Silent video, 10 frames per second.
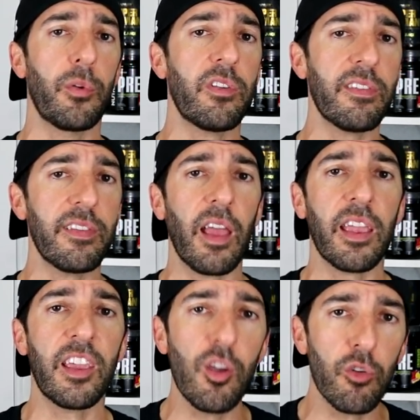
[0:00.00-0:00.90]
which isn't a
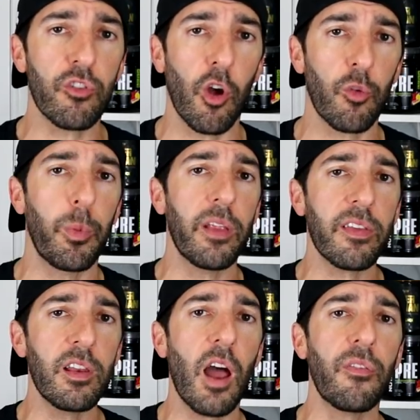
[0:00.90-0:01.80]
huge dose, but it's
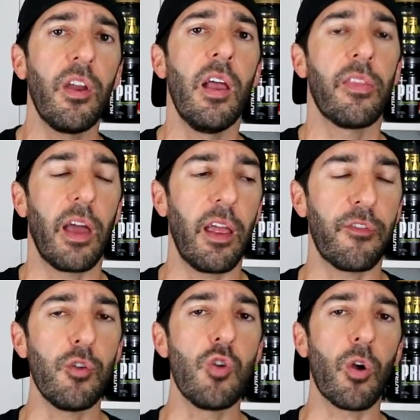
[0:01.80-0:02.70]
enough that if
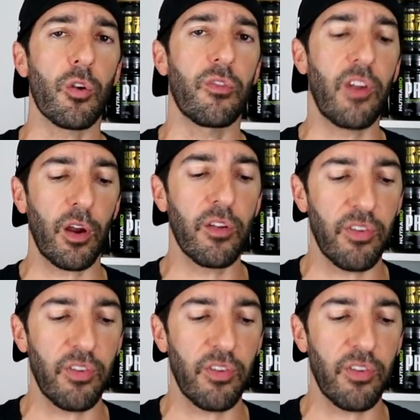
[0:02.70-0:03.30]
you know you're very,